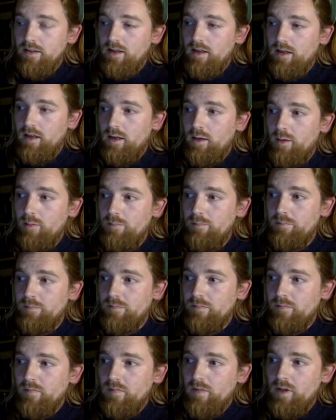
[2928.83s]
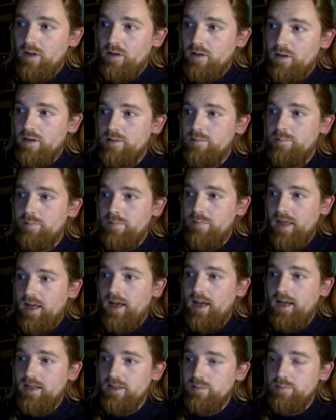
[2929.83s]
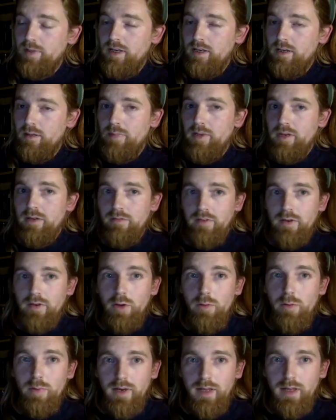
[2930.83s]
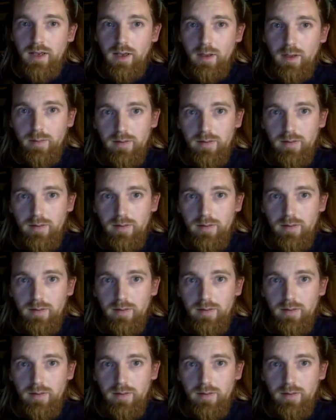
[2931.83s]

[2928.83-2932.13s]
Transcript: um there's there has been a bit of an opening up